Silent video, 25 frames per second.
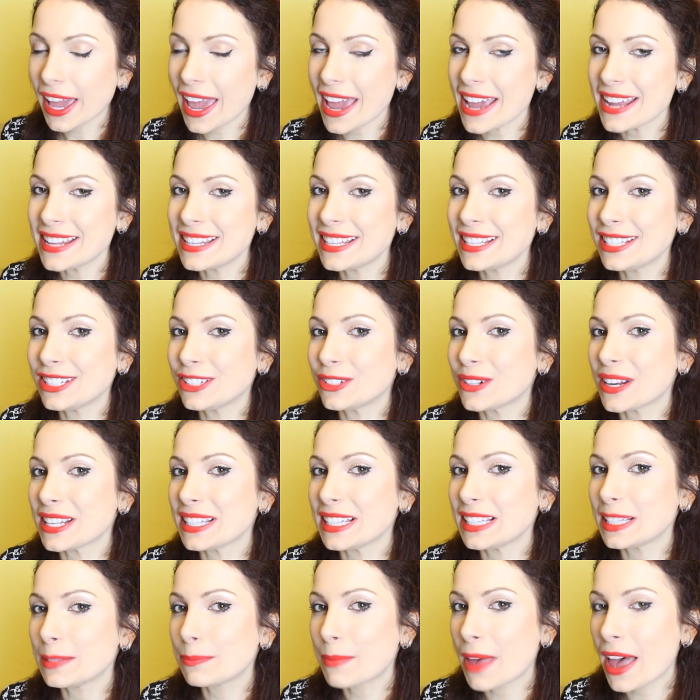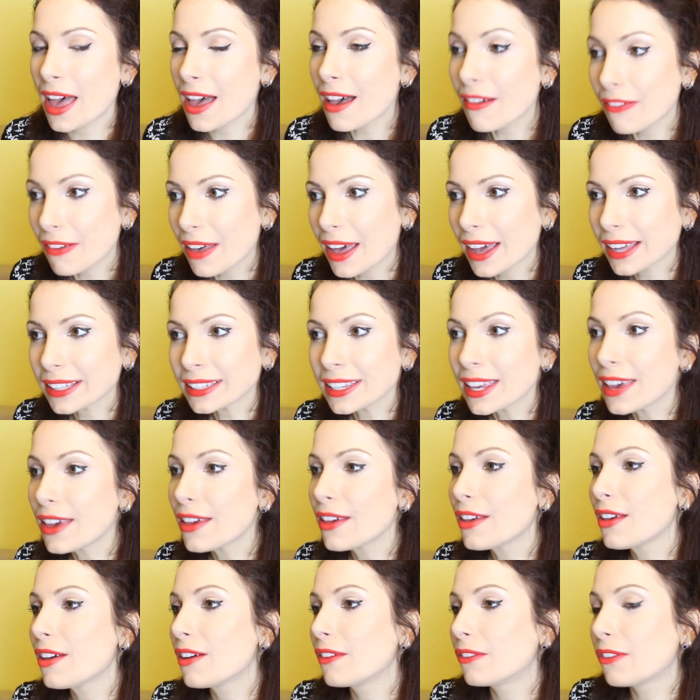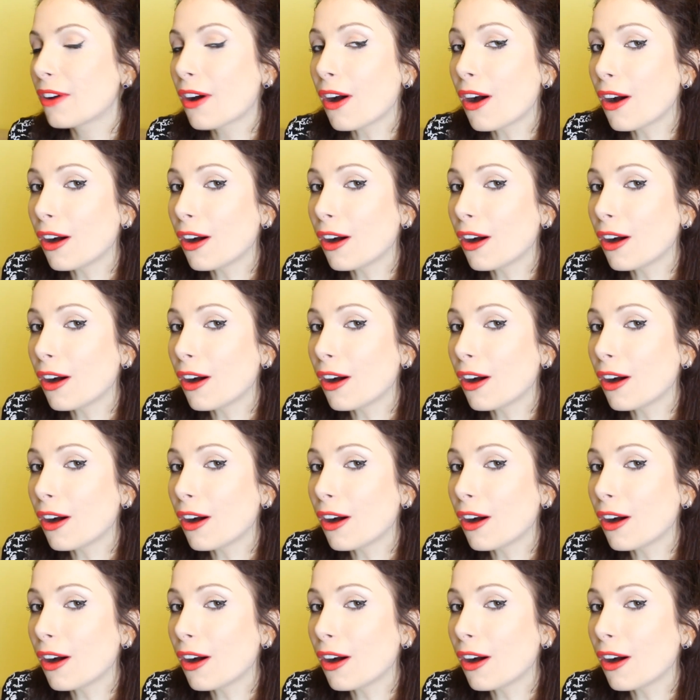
okay, this dress is perfect for